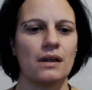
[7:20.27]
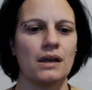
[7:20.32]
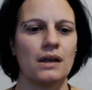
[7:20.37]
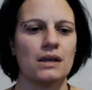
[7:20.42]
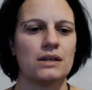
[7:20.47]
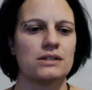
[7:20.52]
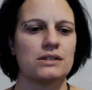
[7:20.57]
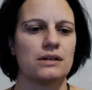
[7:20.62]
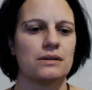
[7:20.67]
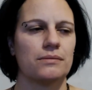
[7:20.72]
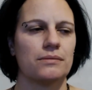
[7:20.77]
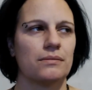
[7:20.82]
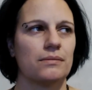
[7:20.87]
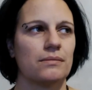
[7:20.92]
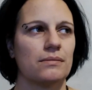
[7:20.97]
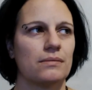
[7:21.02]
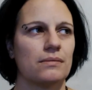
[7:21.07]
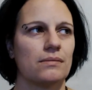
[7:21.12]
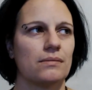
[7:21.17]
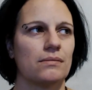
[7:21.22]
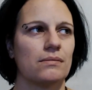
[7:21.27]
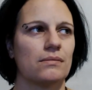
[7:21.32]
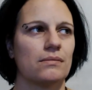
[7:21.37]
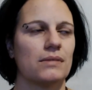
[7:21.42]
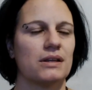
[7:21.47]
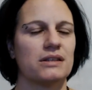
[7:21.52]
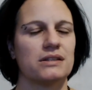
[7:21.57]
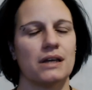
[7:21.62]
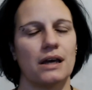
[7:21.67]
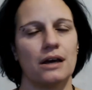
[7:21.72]
So
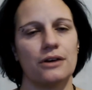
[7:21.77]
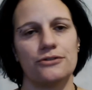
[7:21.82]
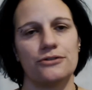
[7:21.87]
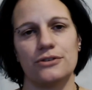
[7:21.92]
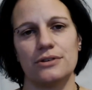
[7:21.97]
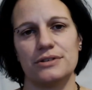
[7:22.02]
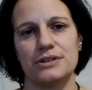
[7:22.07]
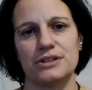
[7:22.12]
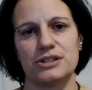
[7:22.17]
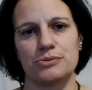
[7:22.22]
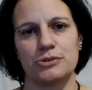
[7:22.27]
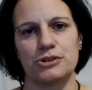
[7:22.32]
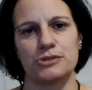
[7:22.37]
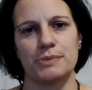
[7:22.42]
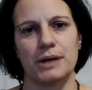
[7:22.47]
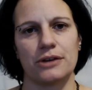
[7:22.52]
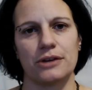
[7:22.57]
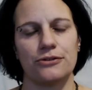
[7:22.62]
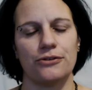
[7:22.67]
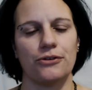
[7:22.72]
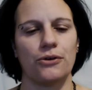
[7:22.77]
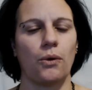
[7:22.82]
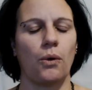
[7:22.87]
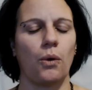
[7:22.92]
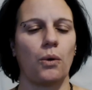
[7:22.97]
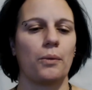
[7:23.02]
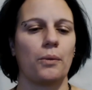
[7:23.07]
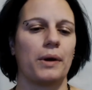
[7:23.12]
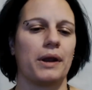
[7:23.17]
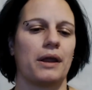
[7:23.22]
let's say I feel
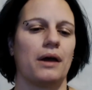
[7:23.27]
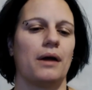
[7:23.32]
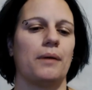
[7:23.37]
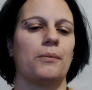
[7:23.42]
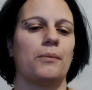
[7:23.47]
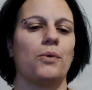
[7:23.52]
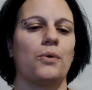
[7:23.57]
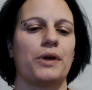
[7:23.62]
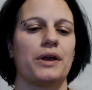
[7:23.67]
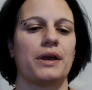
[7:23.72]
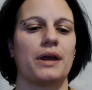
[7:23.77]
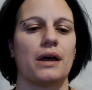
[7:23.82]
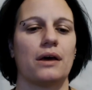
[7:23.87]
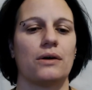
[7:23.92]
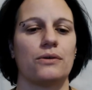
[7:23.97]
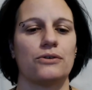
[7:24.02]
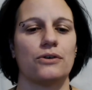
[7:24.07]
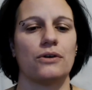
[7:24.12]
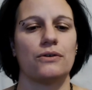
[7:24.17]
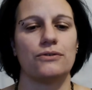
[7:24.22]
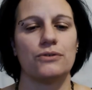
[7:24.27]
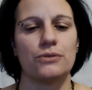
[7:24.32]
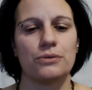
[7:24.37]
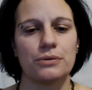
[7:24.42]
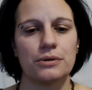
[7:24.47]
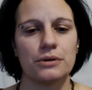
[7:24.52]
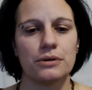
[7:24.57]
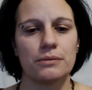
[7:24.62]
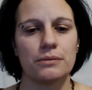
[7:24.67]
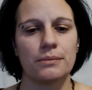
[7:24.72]
disrespectful when I'm walking out of the
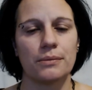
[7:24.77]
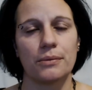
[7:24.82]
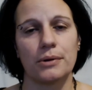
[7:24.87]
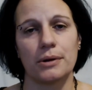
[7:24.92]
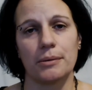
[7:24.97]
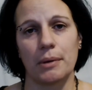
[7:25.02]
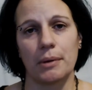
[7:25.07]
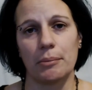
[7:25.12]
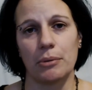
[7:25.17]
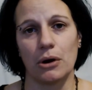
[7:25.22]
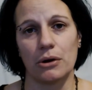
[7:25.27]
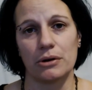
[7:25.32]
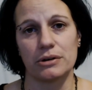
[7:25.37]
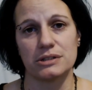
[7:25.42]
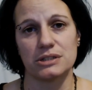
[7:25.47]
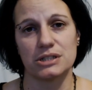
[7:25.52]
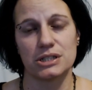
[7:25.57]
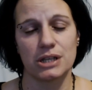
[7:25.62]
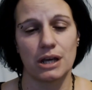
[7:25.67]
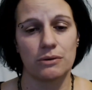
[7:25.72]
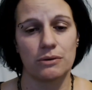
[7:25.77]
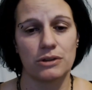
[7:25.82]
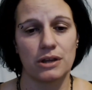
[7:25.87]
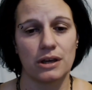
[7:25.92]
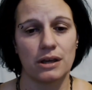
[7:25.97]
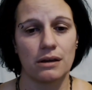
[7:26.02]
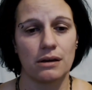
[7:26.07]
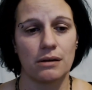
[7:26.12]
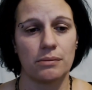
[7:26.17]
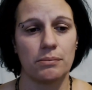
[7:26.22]
room, when my partner is shouting
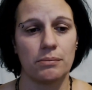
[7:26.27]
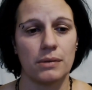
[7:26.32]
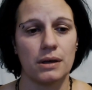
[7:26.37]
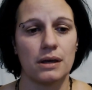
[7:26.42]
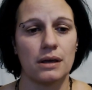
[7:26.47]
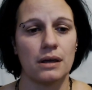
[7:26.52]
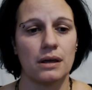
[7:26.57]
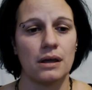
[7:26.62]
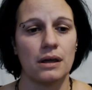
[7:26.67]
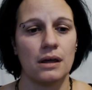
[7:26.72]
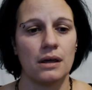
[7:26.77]
at me.